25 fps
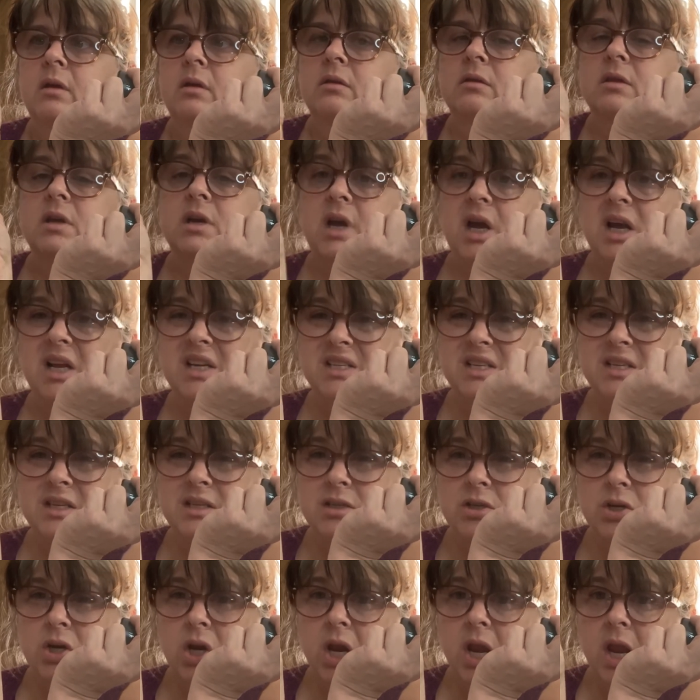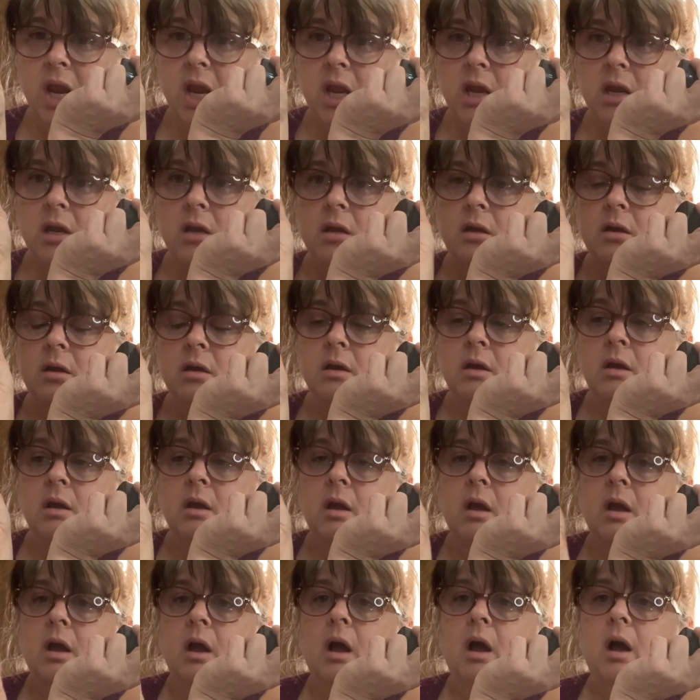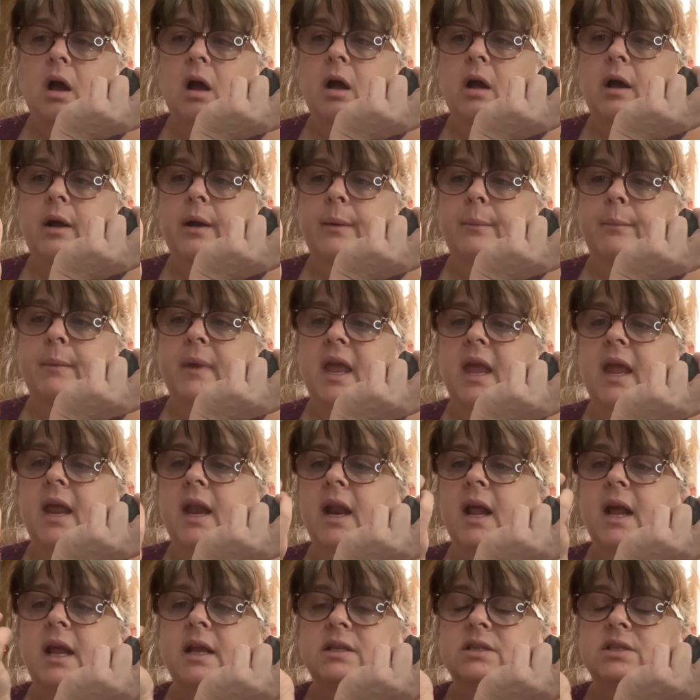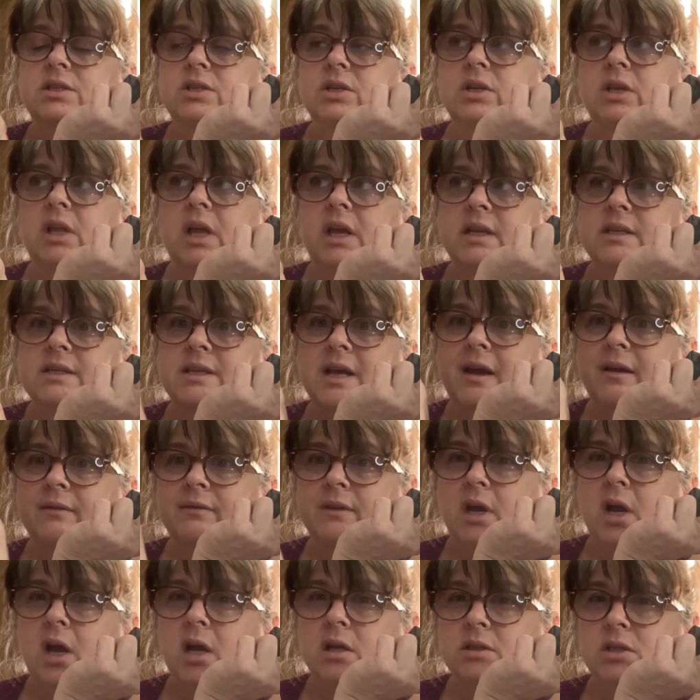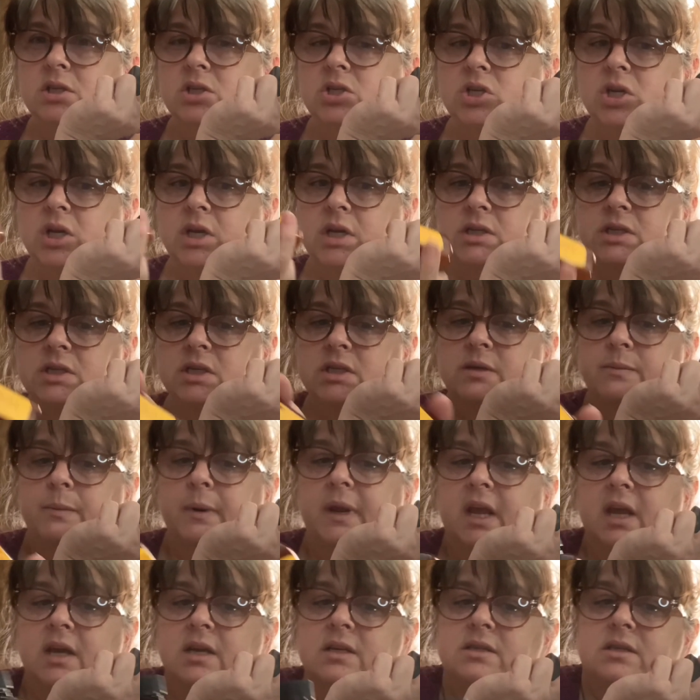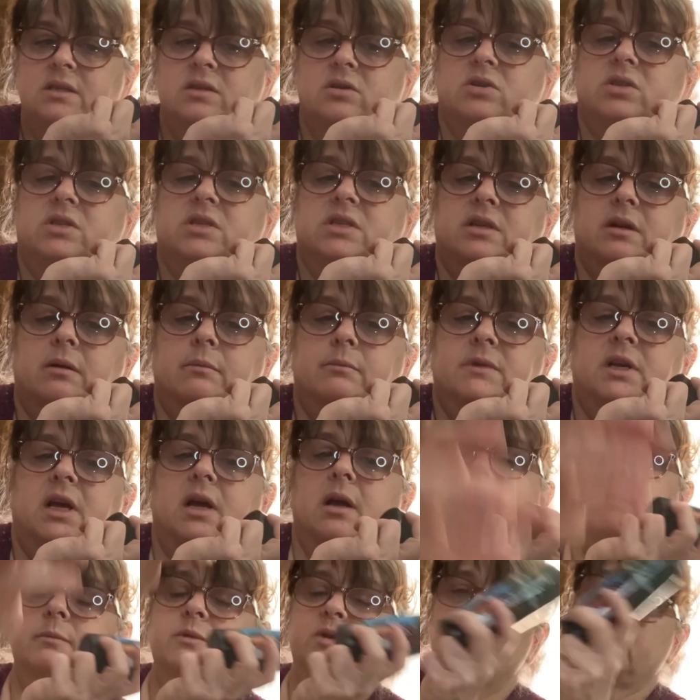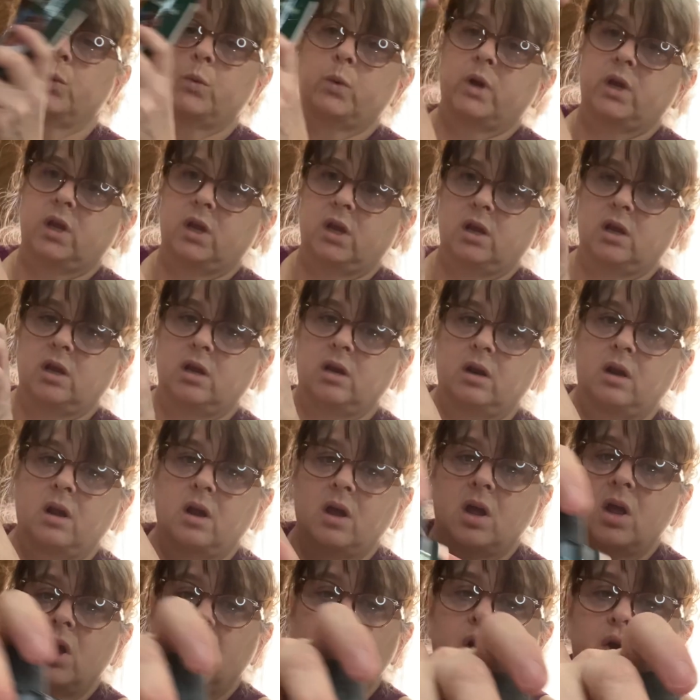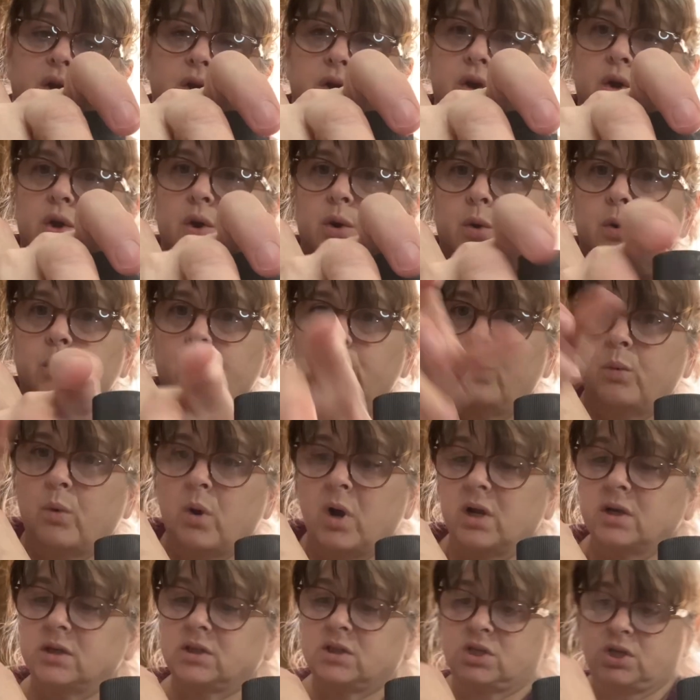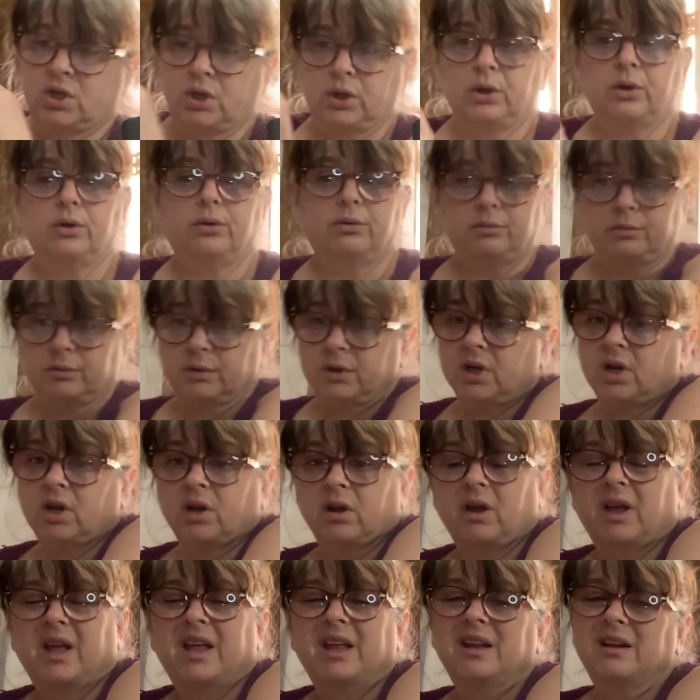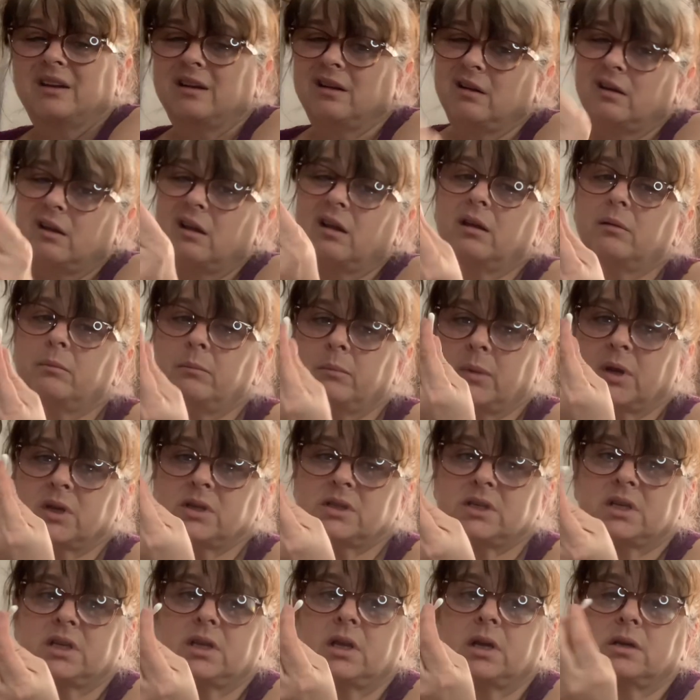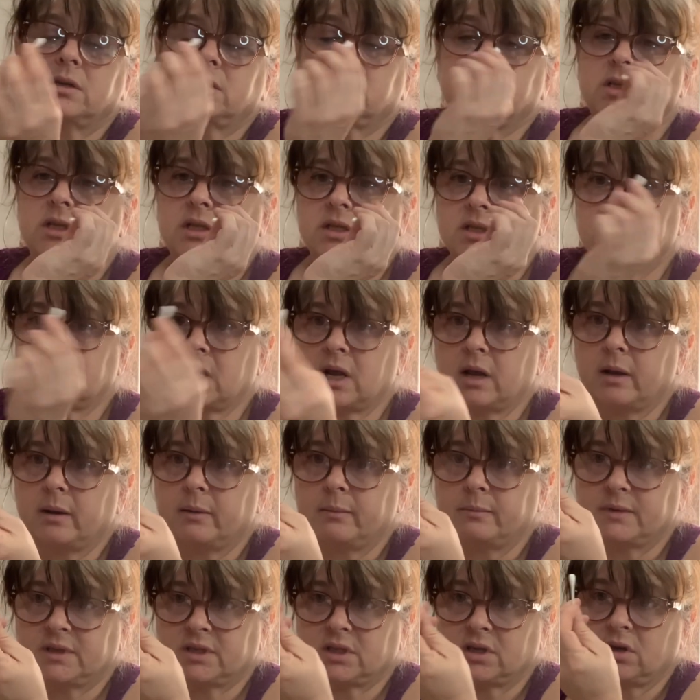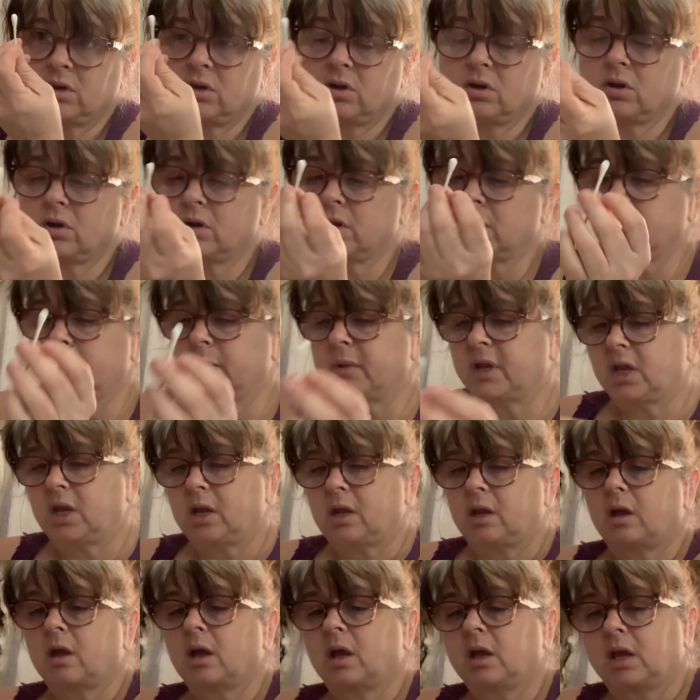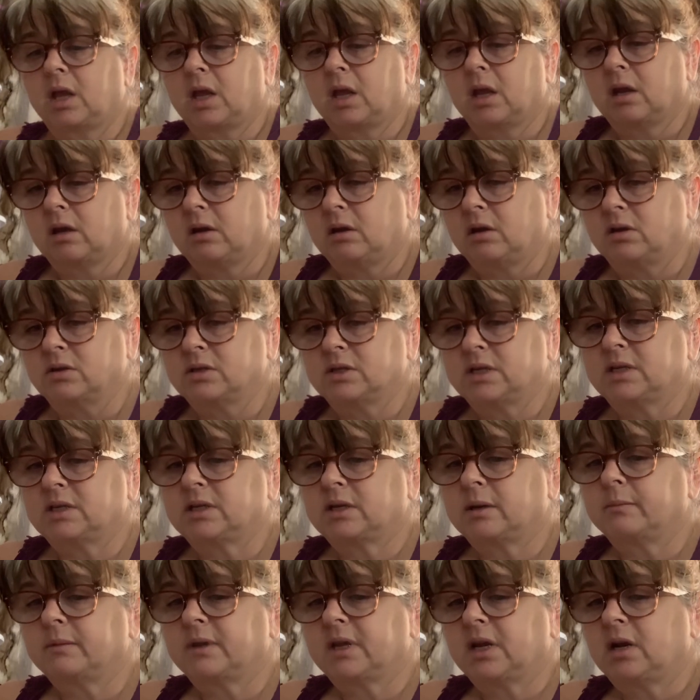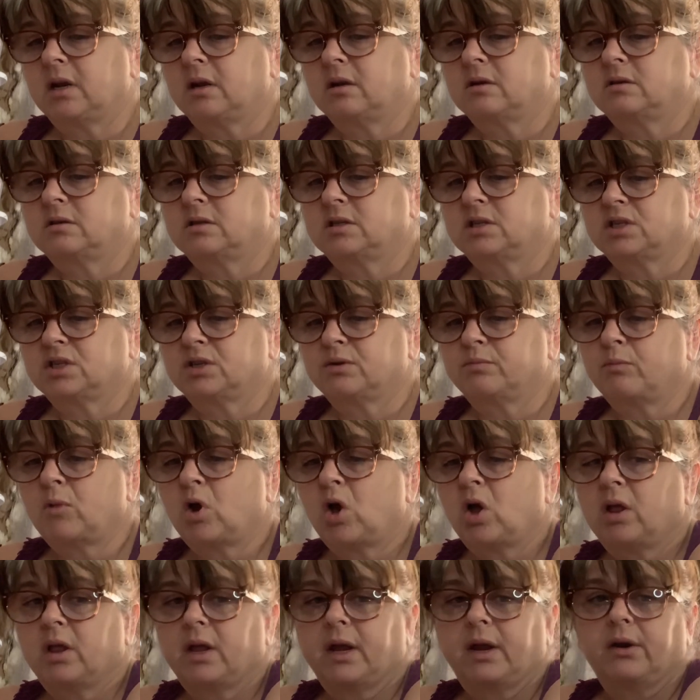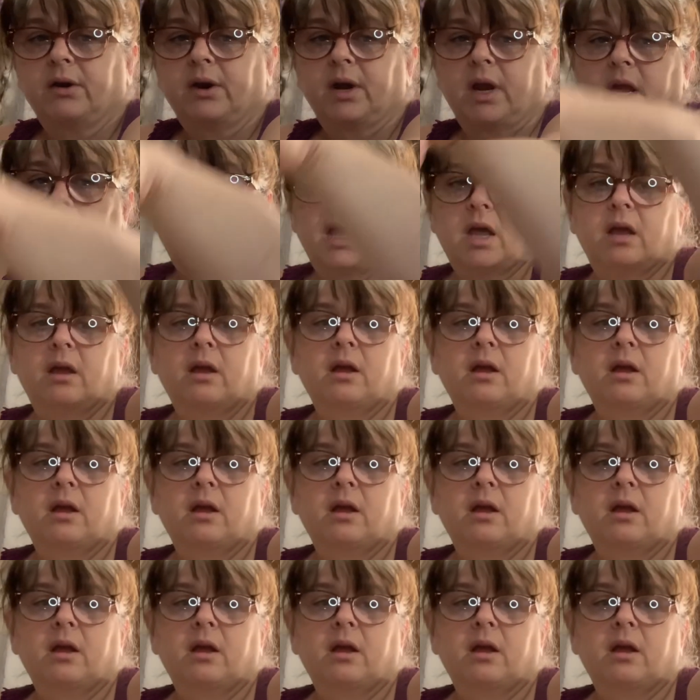concentrate. And I do like to have the concentrate just because there's sometimes when you want to, and most of those times you're going to be, again, using something small area,